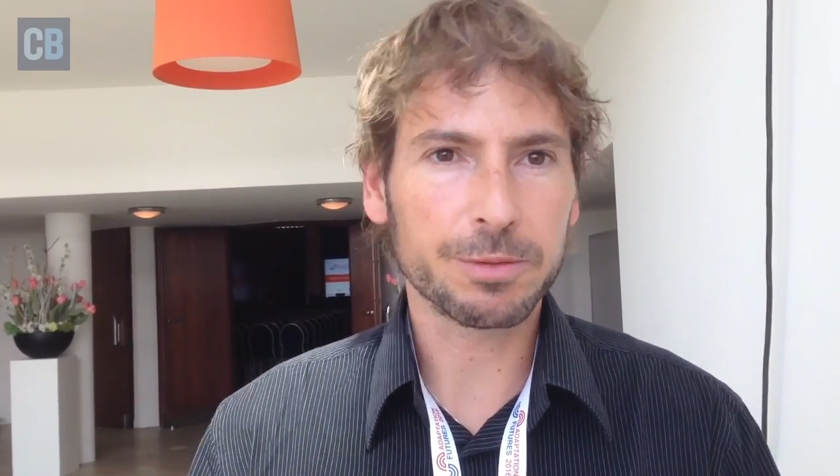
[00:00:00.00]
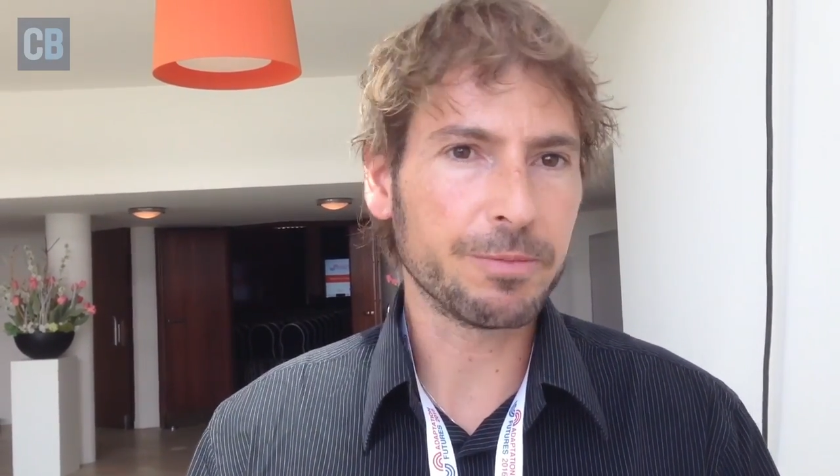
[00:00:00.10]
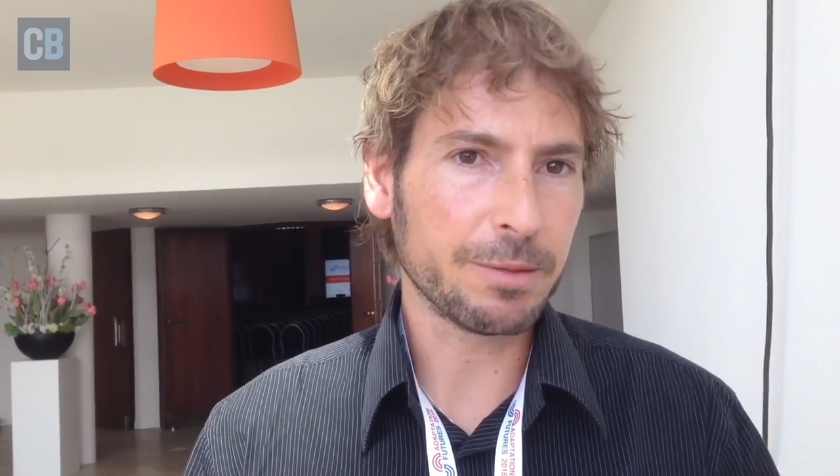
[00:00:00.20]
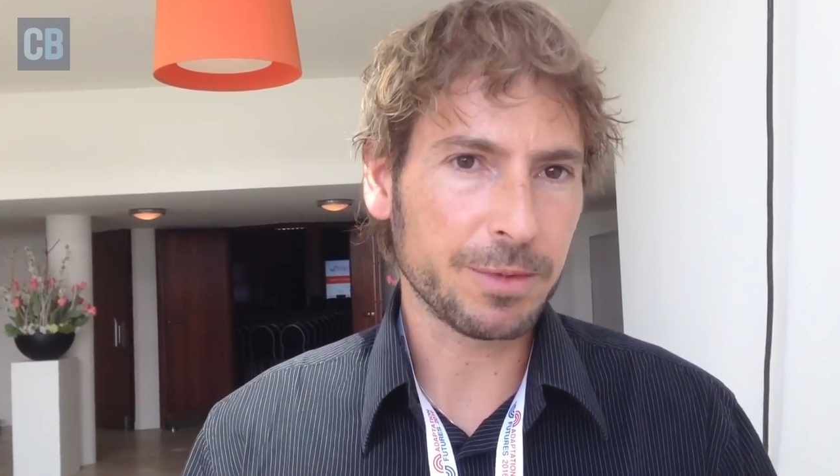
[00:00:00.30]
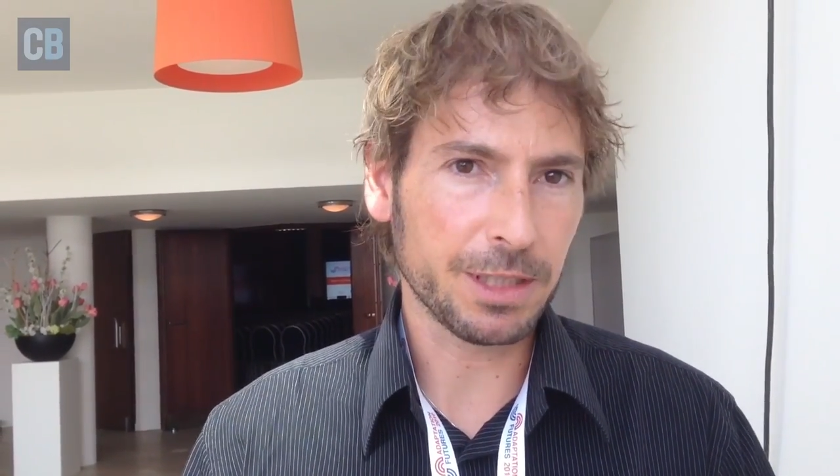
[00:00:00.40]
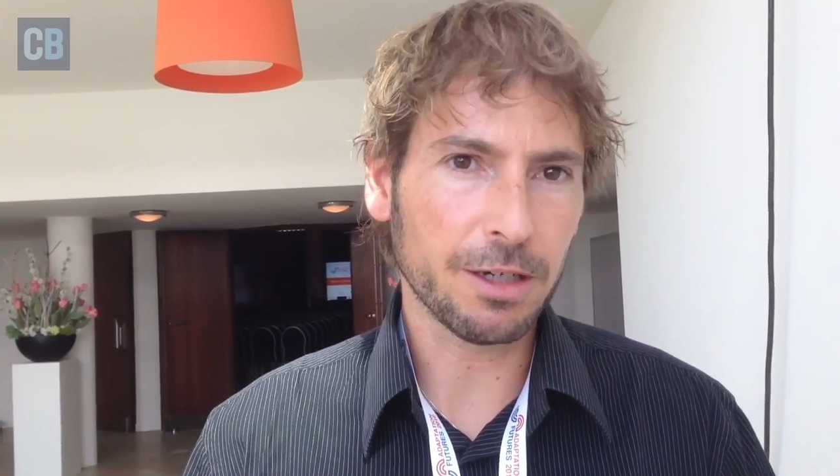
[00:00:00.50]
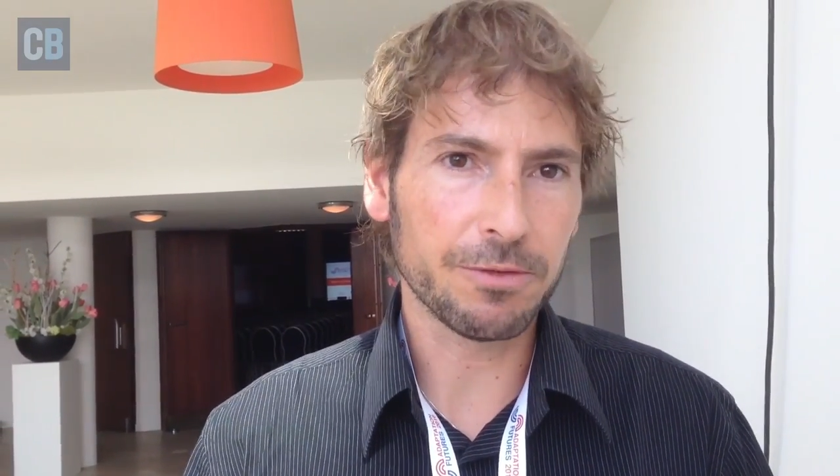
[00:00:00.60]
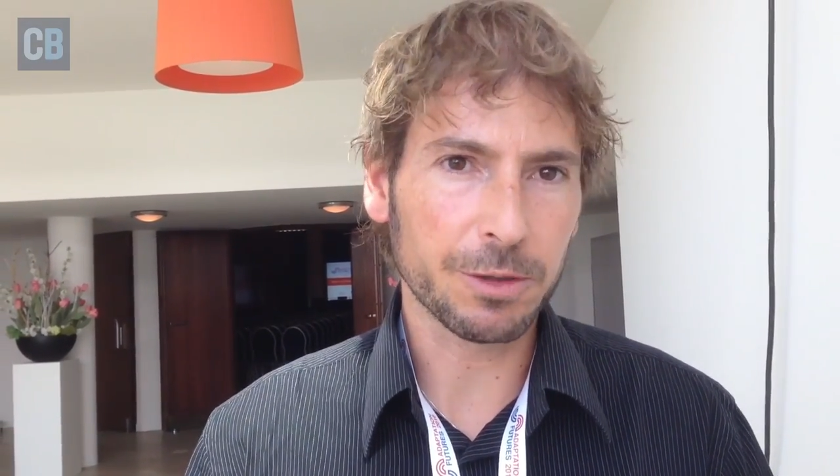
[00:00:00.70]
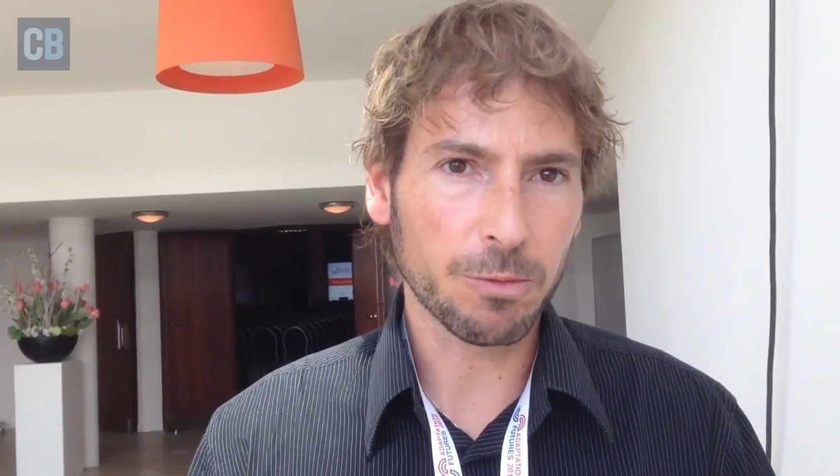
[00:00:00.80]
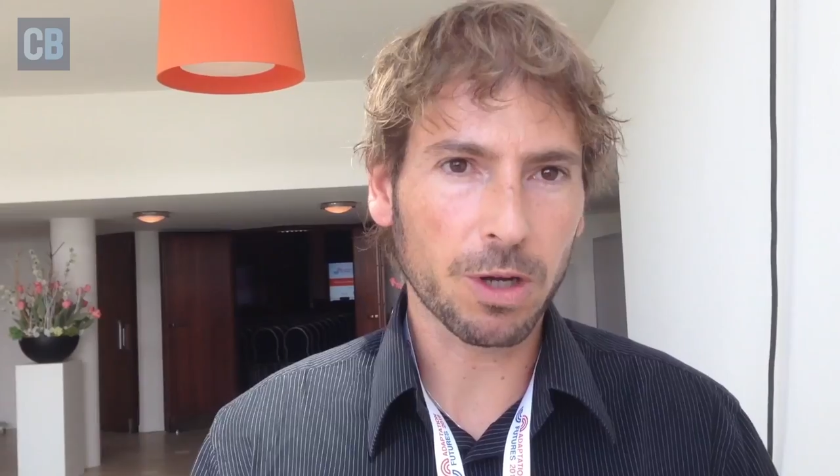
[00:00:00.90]
but maybe
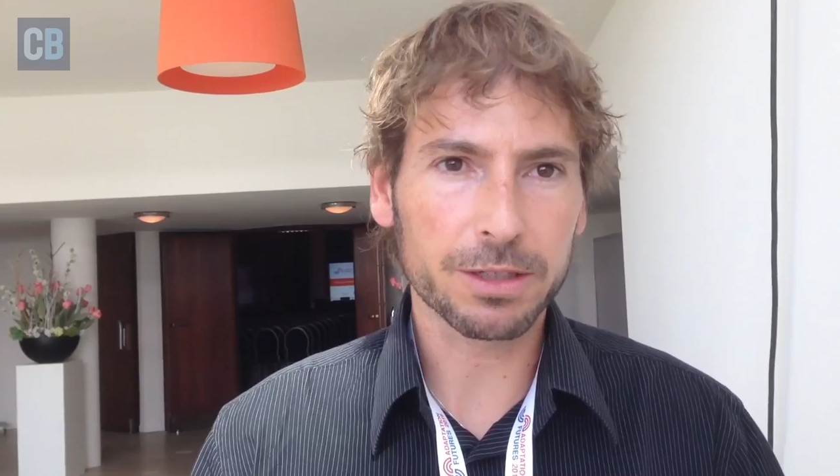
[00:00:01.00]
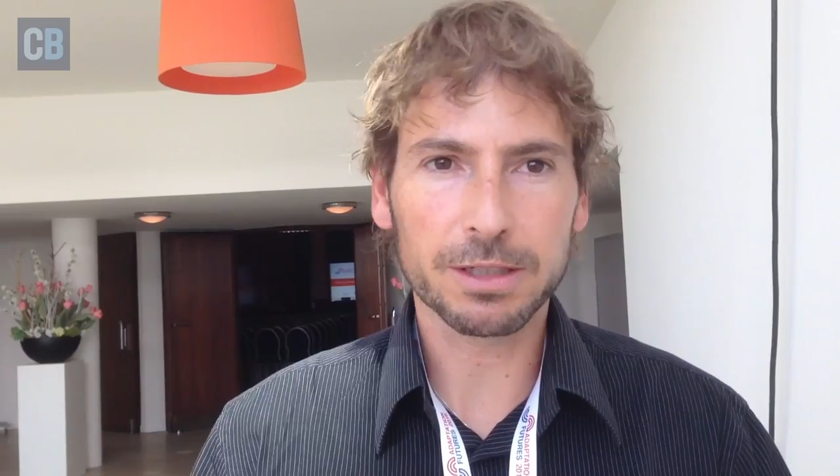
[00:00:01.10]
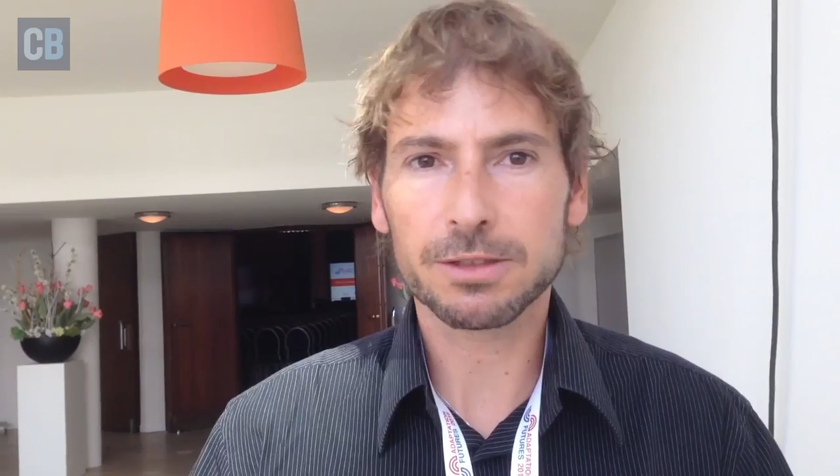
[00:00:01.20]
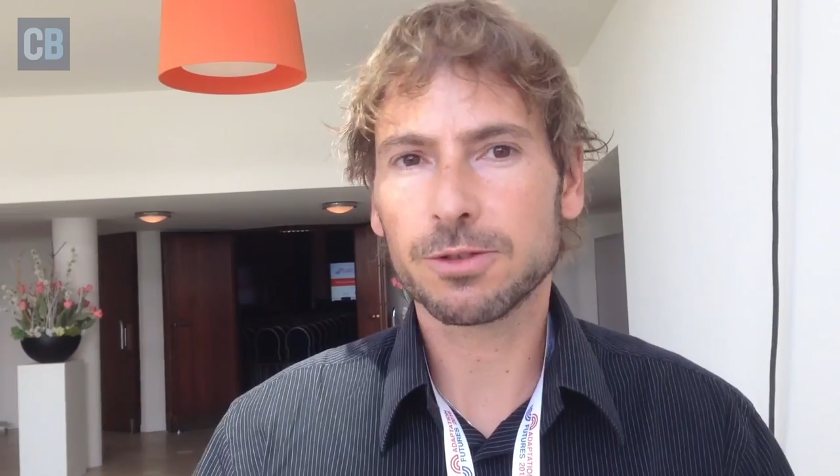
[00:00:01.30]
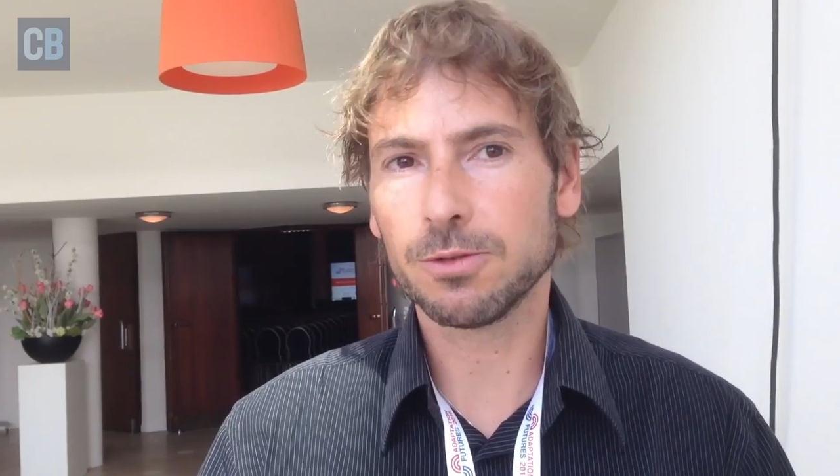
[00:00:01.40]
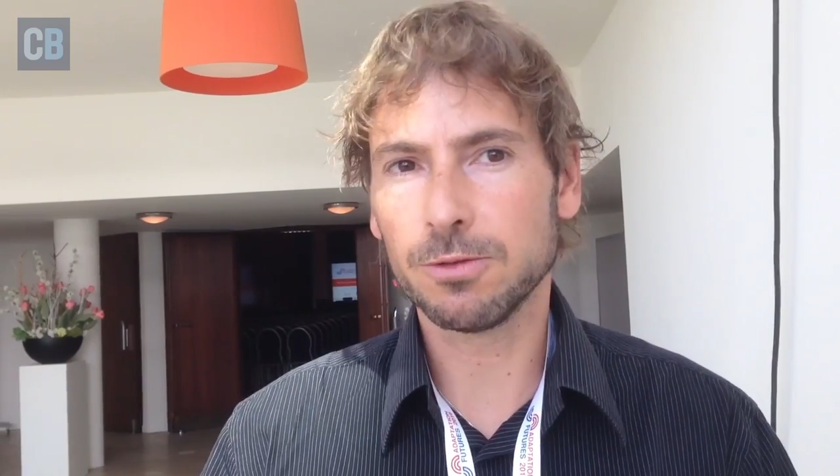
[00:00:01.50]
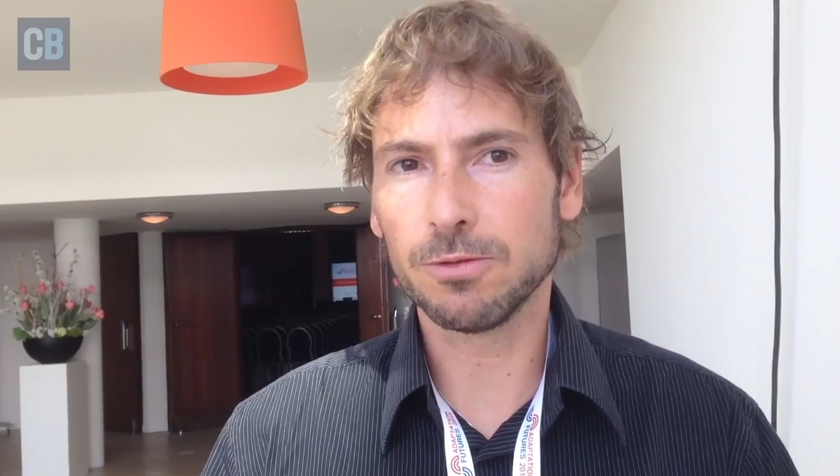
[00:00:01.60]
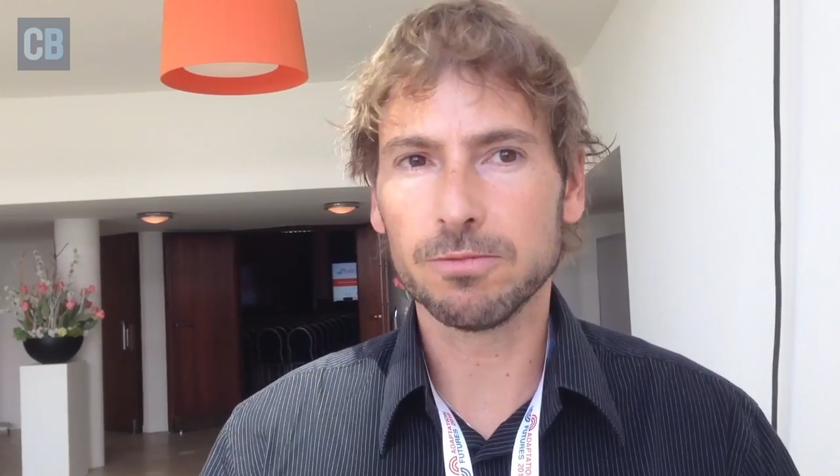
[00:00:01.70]
only one to